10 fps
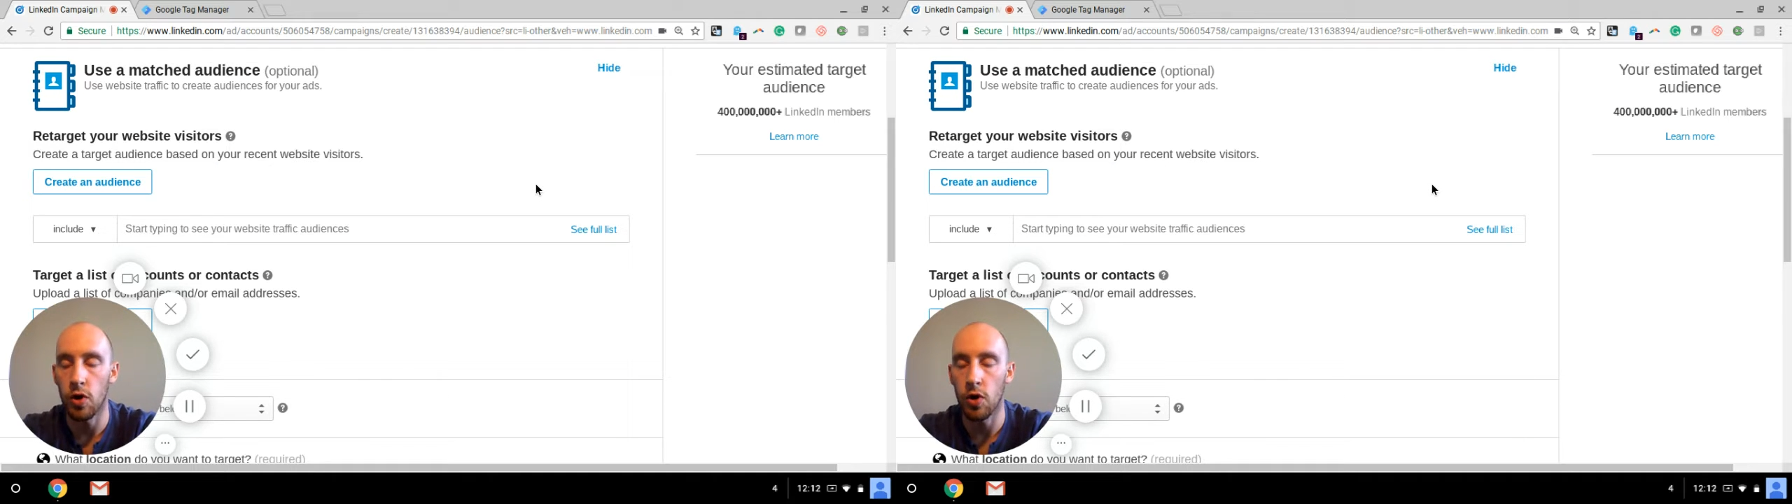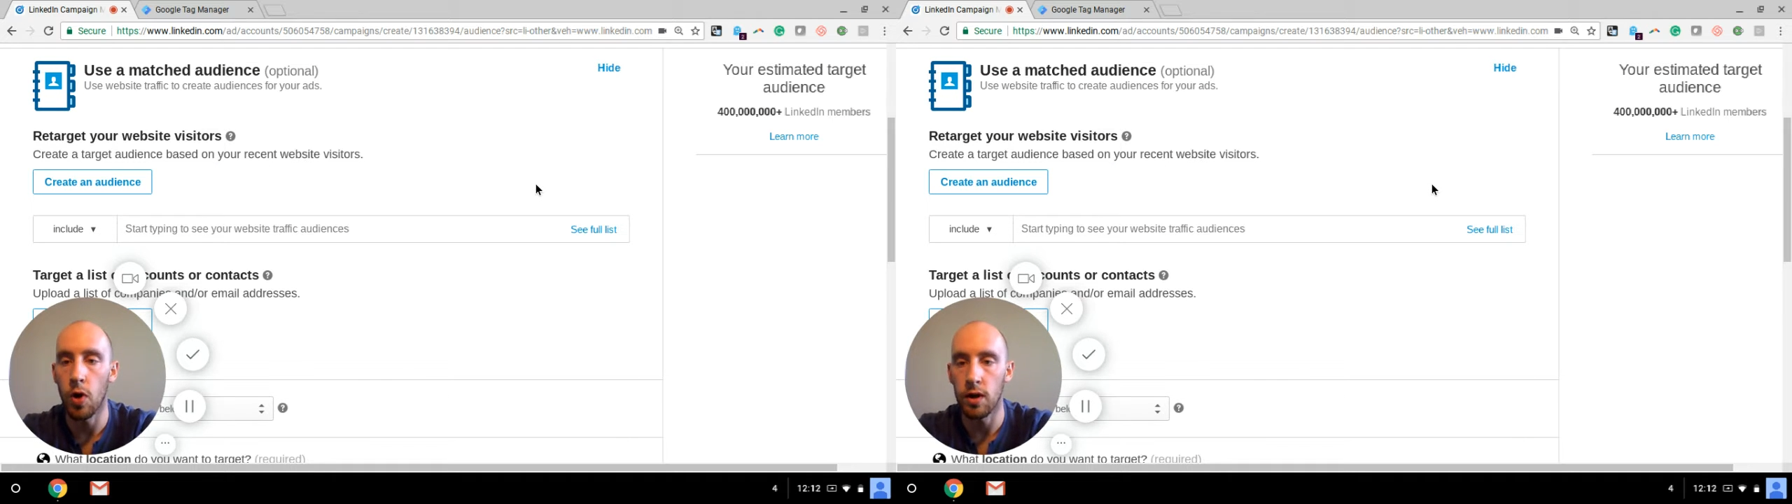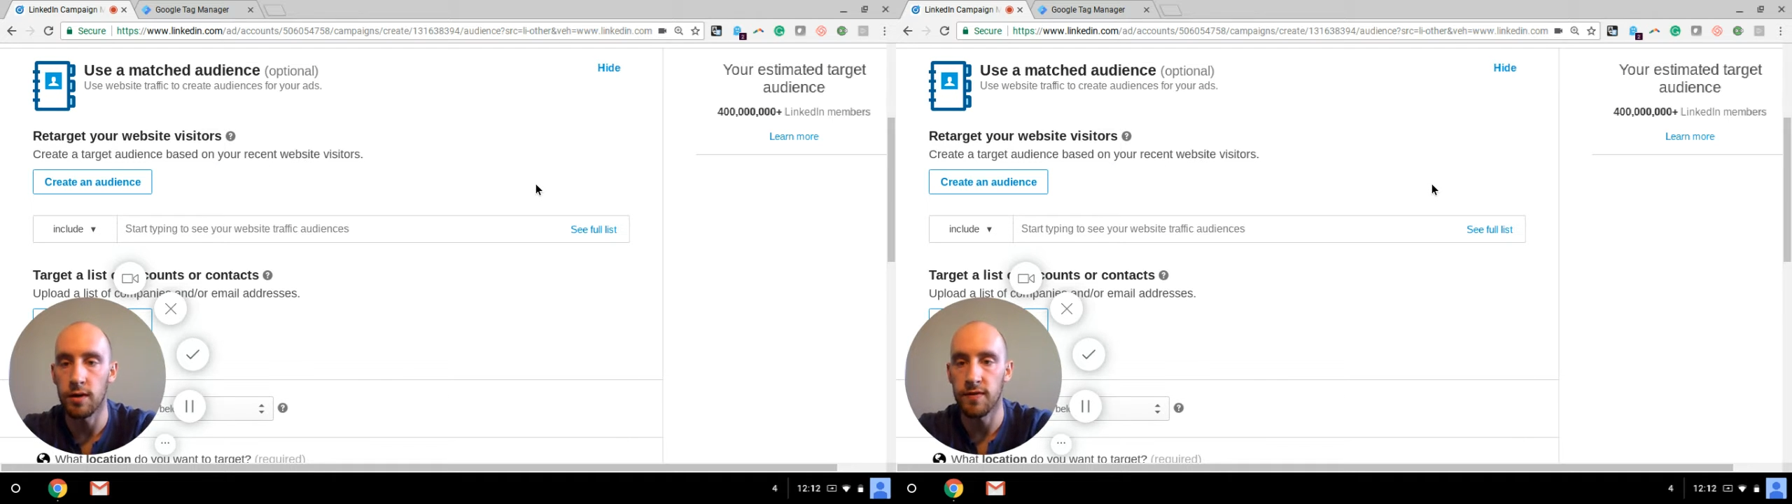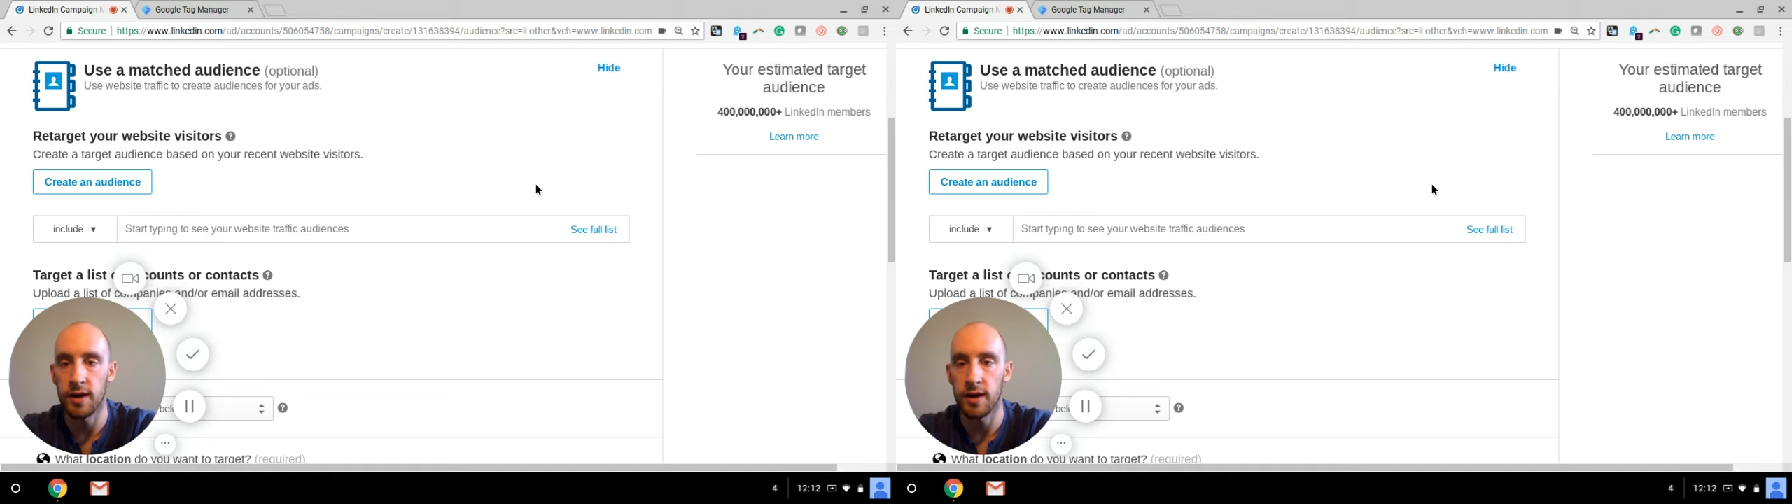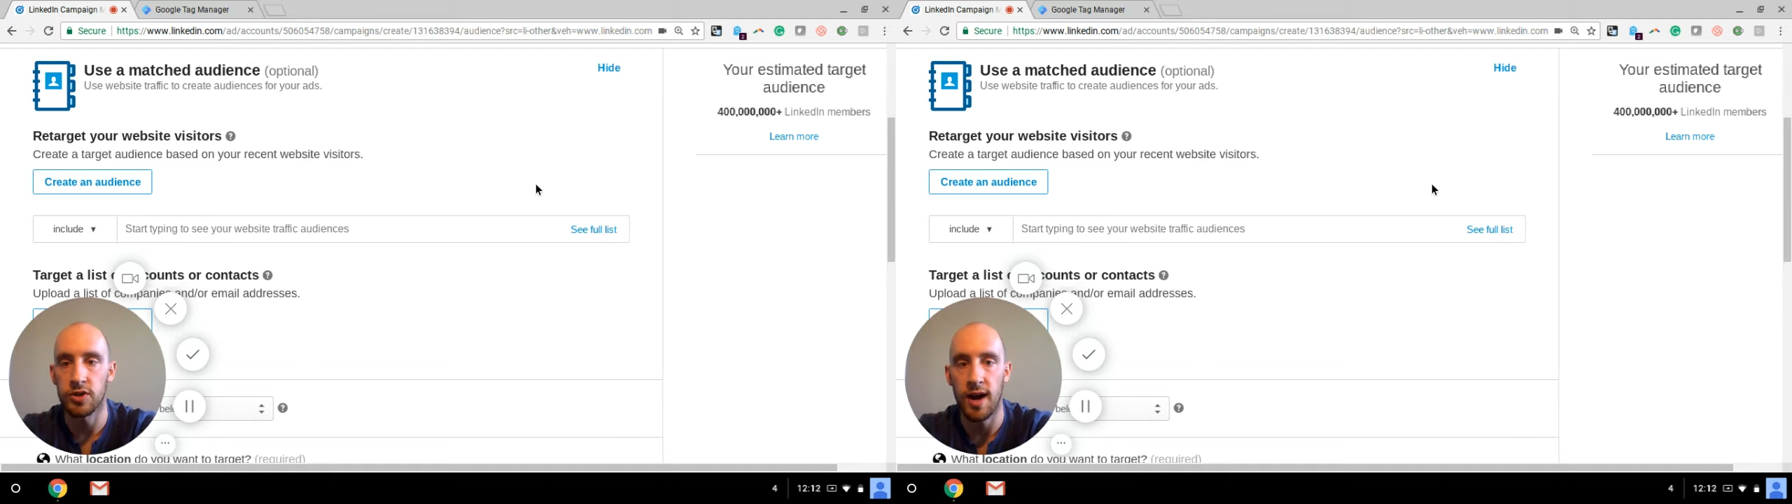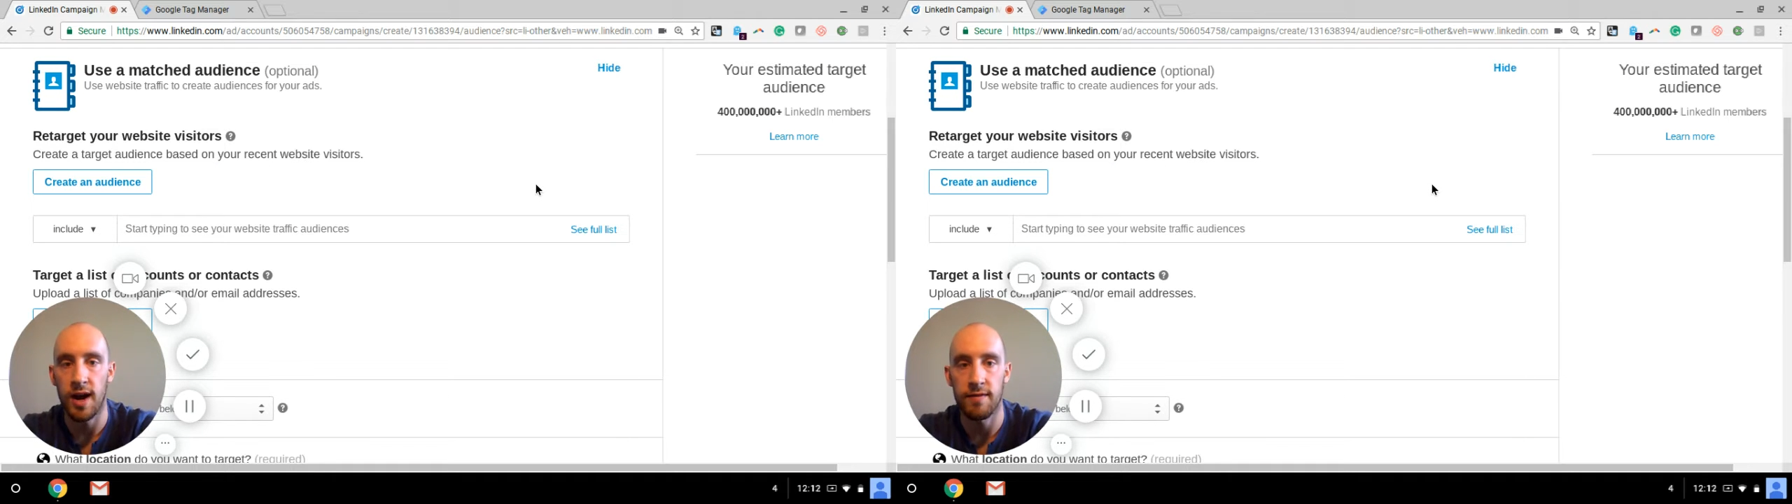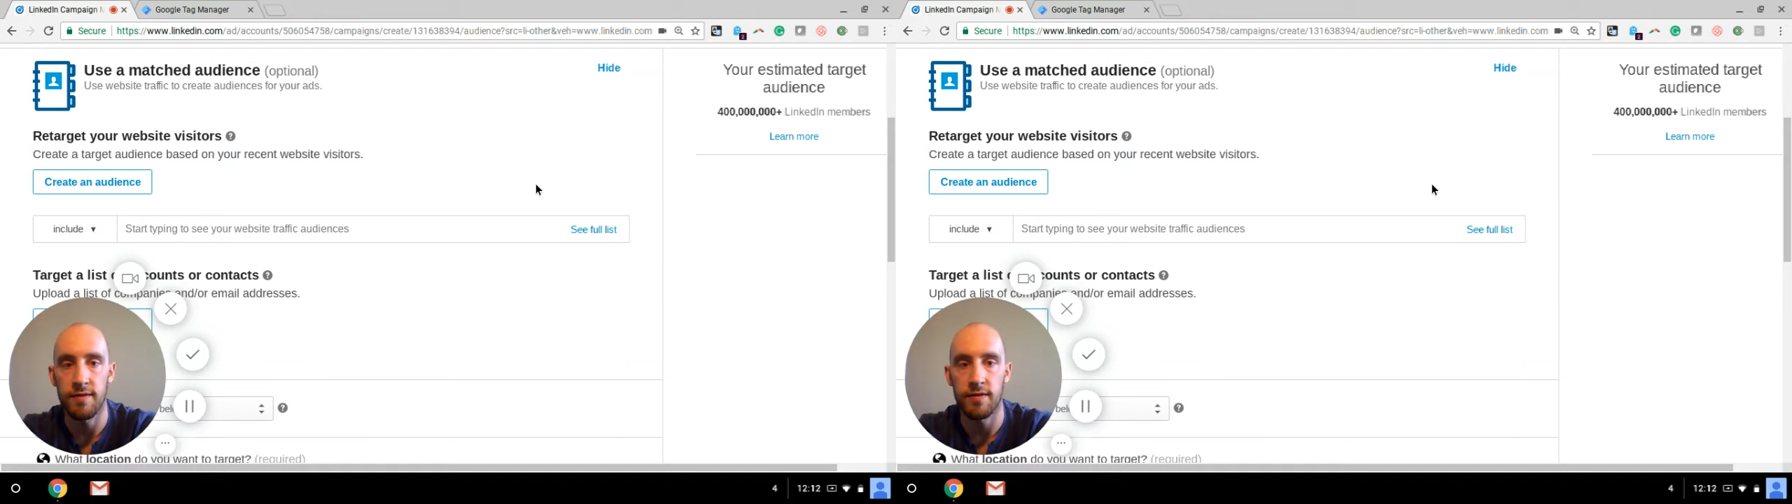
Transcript: qualified traffic,